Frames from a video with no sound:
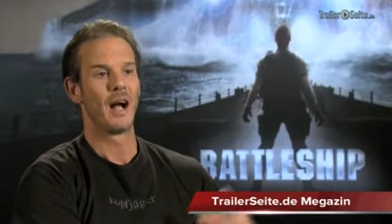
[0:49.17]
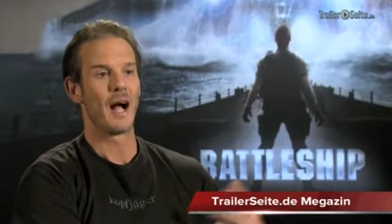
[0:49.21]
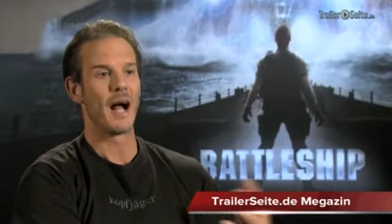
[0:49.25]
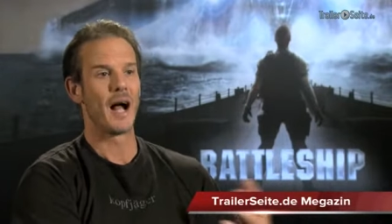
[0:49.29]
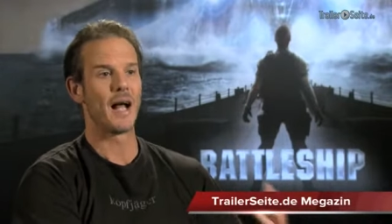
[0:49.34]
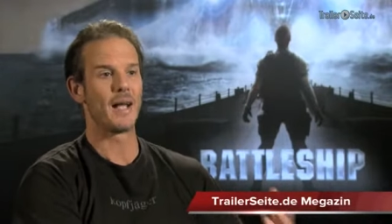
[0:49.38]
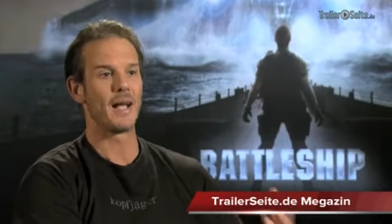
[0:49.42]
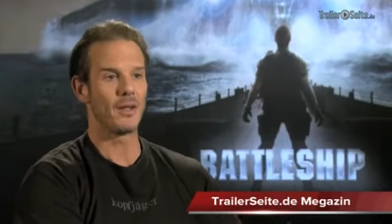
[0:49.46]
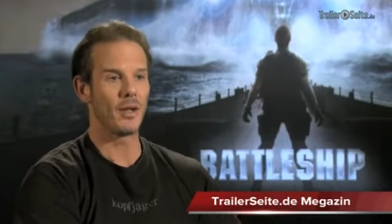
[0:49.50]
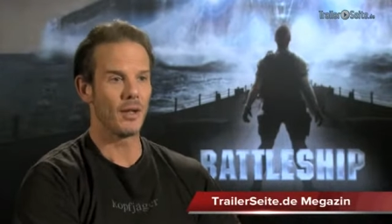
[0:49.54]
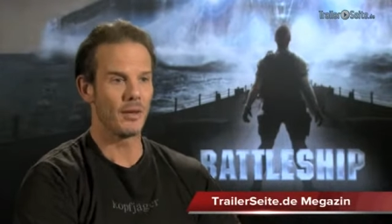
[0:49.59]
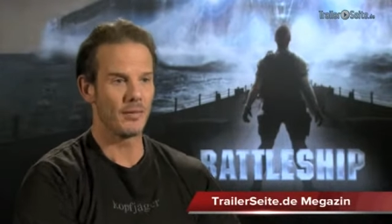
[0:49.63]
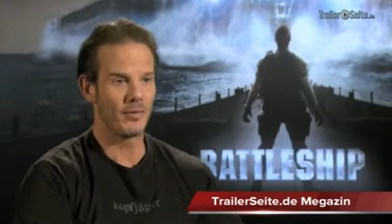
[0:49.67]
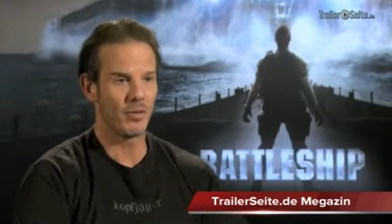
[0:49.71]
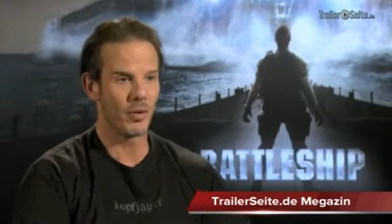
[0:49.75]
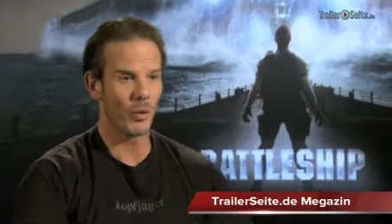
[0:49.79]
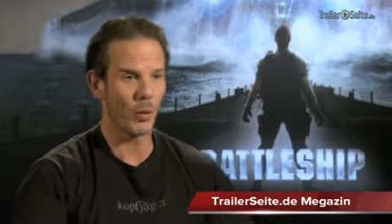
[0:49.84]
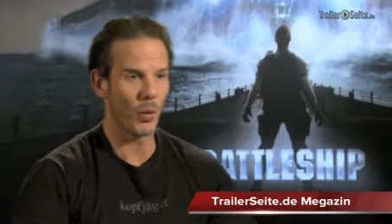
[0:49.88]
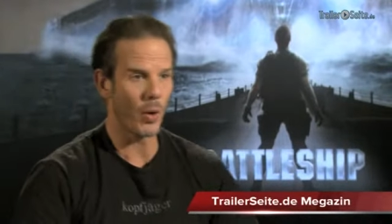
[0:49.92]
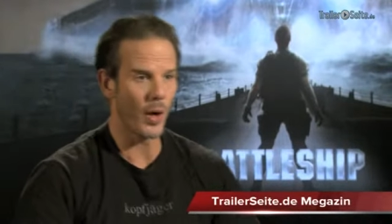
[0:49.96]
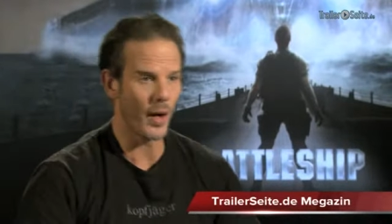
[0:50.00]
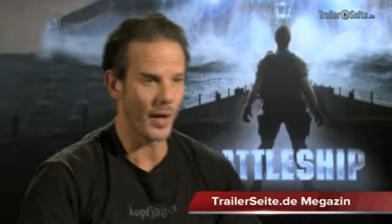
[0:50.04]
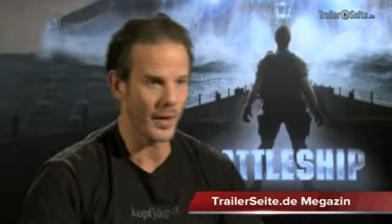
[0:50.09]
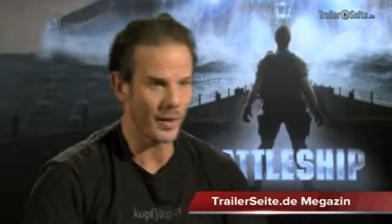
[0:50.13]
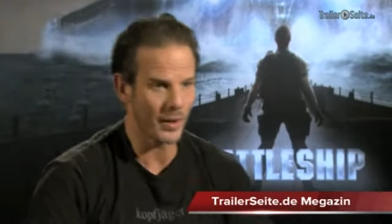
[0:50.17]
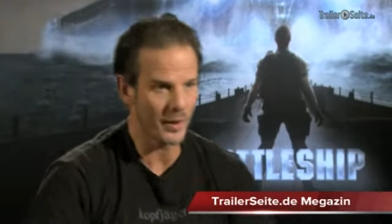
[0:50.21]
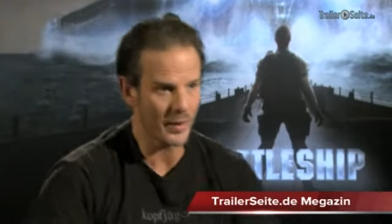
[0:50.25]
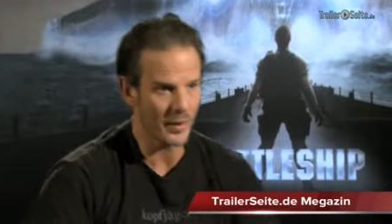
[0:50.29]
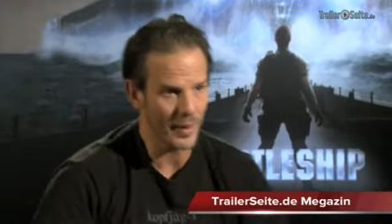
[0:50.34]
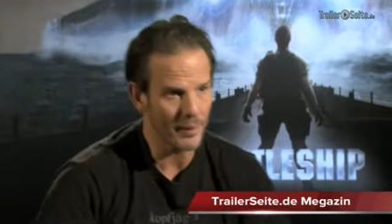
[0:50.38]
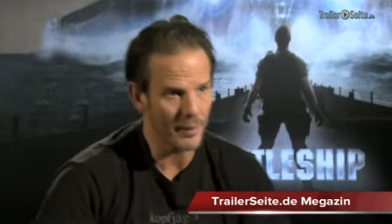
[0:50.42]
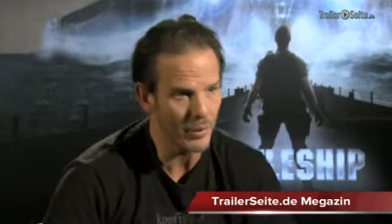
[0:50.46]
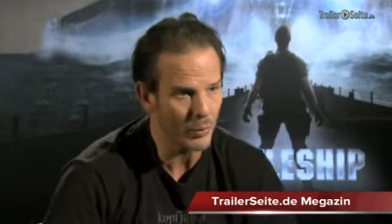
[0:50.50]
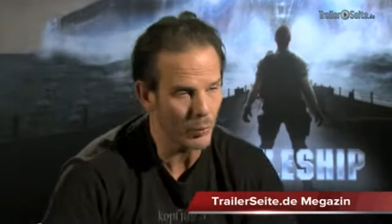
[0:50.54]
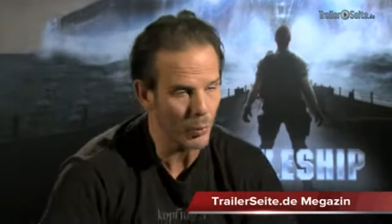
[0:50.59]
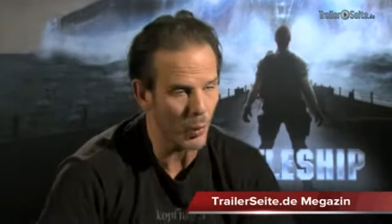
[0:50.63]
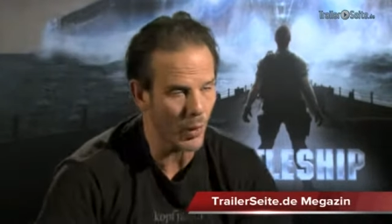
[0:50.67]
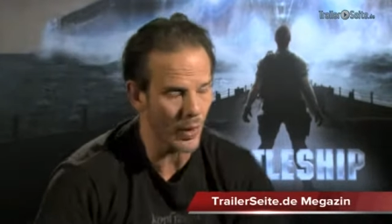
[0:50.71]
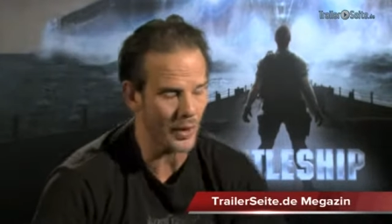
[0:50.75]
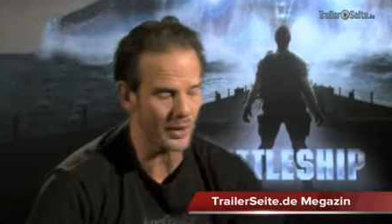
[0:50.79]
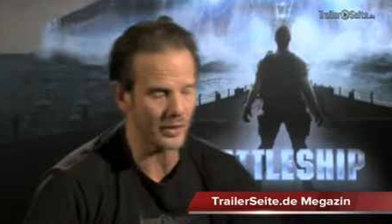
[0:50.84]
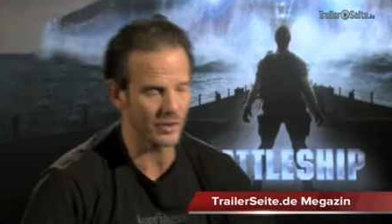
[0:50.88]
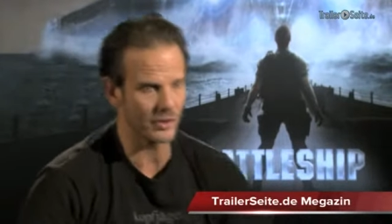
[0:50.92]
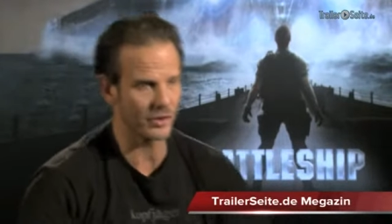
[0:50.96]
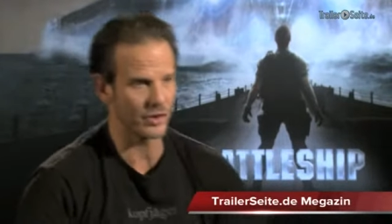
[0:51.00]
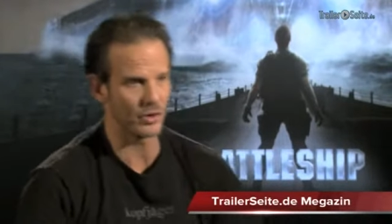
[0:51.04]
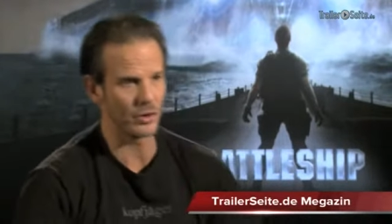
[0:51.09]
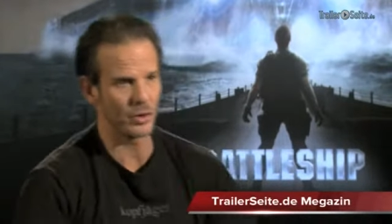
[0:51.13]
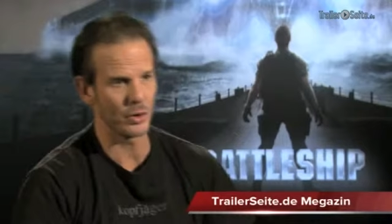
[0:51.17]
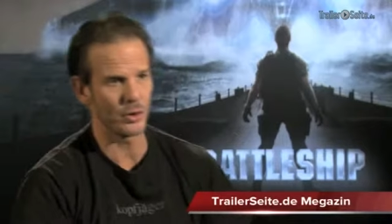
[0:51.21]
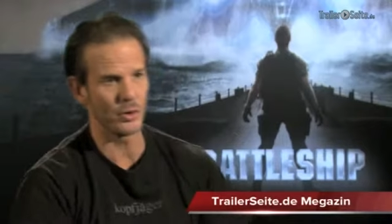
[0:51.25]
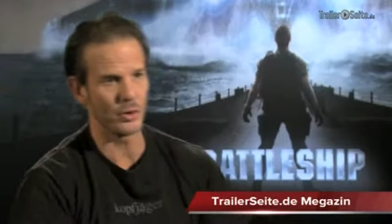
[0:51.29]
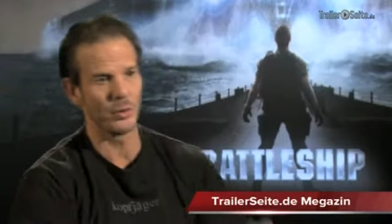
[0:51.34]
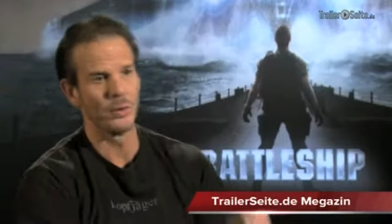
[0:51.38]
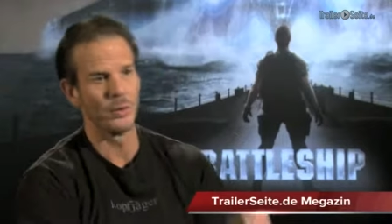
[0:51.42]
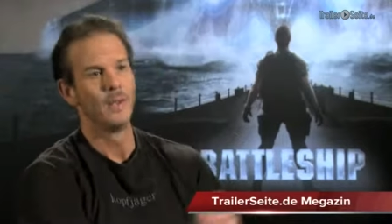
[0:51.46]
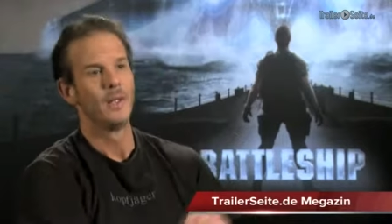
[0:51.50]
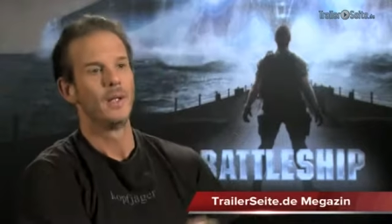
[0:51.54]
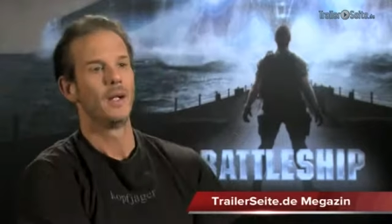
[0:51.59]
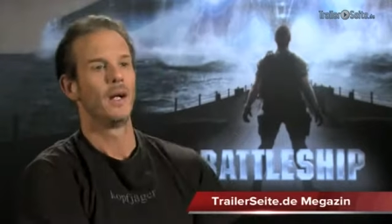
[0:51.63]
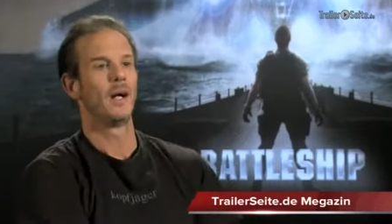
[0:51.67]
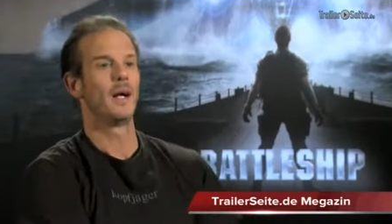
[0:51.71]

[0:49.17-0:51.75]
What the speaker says: I love the water, and I've been wanting to do